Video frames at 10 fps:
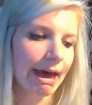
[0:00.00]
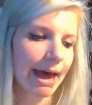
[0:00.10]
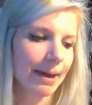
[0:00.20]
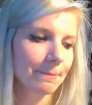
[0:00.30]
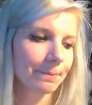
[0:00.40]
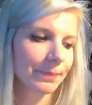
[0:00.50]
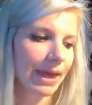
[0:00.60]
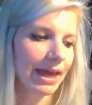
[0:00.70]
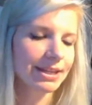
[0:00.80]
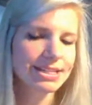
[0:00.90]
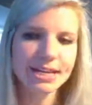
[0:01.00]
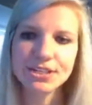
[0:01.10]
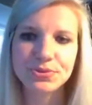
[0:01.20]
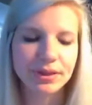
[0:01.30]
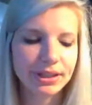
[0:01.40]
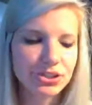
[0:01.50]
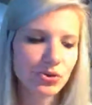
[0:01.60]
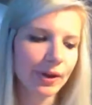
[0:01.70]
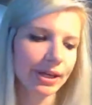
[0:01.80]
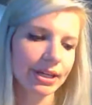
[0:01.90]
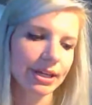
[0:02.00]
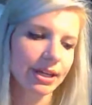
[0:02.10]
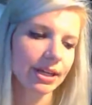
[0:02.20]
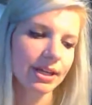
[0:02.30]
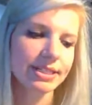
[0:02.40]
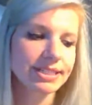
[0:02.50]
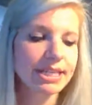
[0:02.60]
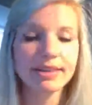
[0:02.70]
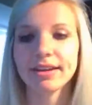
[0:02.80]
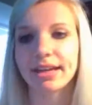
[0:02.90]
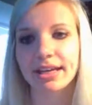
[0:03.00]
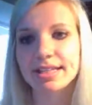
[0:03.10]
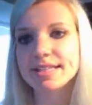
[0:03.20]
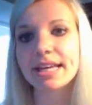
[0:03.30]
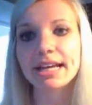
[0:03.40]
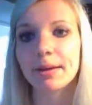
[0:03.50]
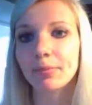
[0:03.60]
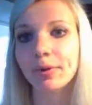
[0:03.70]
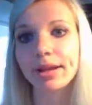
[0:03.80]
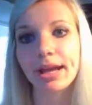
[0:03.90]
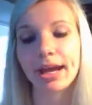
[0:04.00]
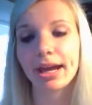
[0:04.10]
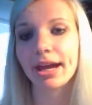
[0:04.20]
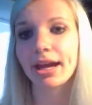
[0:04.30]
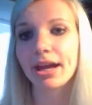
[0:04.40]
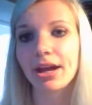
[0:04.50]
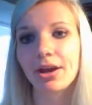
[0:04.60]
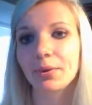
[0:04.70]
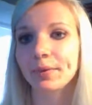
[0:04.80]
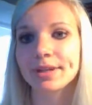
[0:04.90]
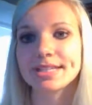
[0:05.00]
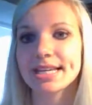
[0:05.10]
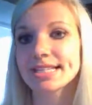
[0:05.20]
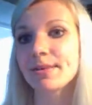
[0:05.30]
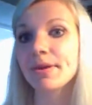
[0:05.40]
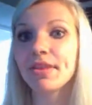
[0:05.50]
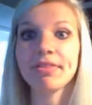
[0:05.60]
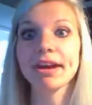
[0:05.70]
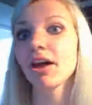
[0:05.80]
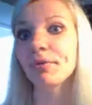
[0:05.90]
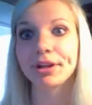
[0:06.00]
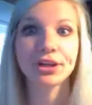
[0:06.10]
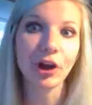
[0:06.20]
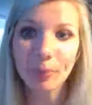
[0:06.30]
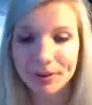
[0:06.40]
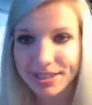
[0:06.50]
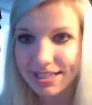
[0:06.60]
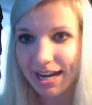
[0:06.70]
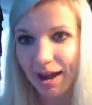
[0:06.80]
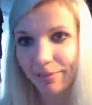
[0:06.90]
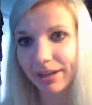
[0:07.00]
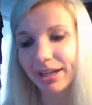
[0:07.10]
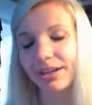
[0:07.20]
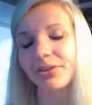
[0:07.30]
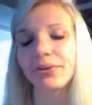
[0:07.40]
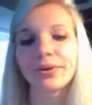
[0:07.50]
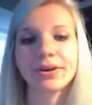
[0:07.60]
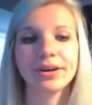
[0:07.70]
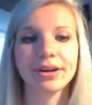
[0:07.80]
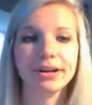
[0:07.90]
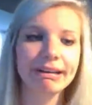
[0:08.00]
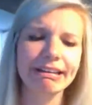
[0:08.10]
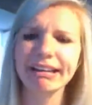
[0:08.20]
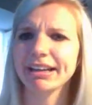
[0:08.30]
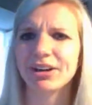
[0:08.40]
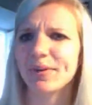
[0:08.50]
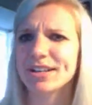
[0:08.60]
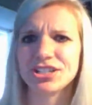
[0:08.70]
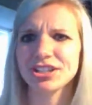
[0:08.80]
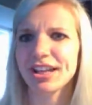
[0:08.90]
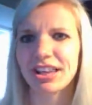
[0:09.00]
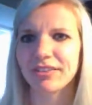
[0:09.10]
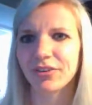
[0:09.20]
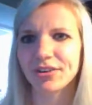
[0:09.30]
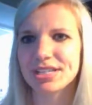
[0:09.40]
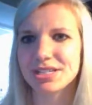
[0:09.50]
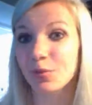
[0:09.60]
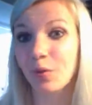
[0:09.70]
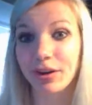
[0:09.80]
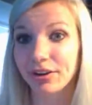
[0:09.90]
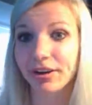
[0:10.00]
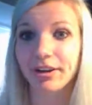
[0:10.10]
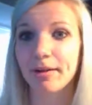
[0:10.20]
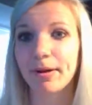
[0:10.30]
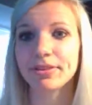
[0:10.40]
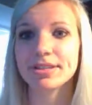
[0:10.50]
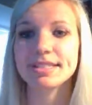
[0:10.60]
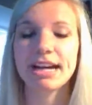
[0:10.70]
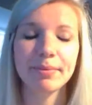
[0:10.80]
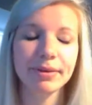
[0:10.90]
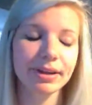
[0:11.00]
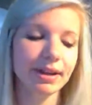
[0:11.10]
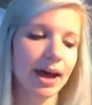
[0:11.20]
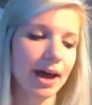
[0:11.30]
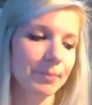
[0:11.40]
and I just really enjoyed seeing the kids light up when they would say something that they already know about this topic, or like a question that they've always wondered about this topic,